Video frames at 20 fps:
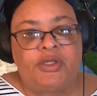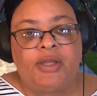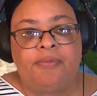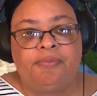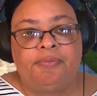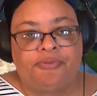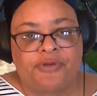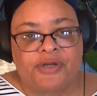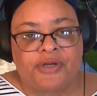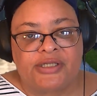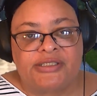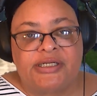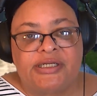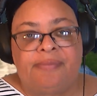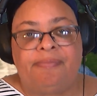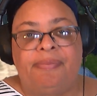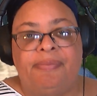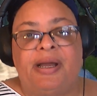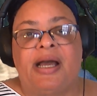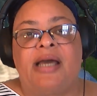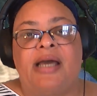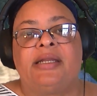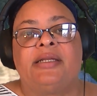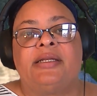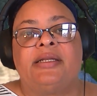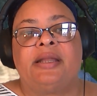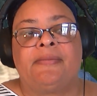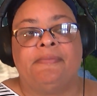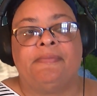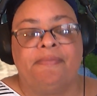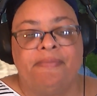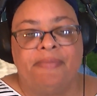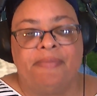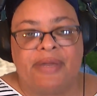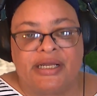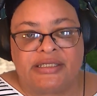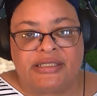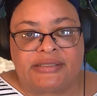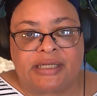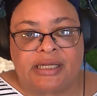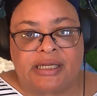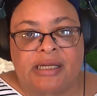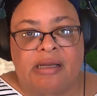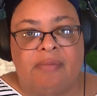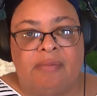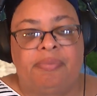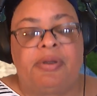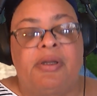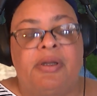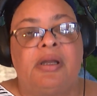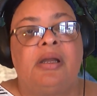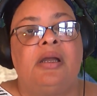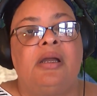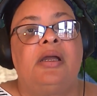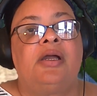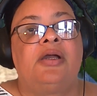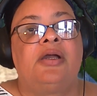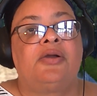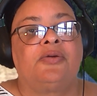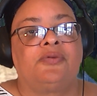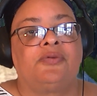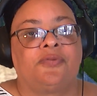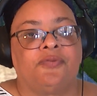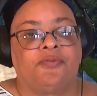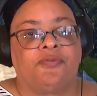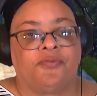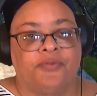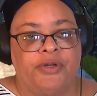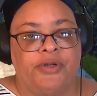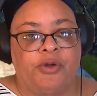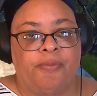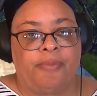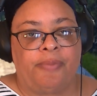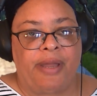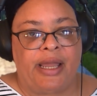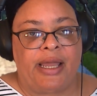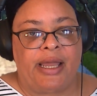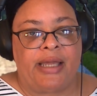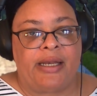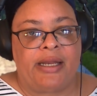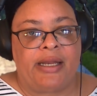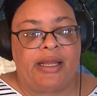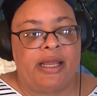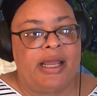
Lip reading: President Biden messed up real bad.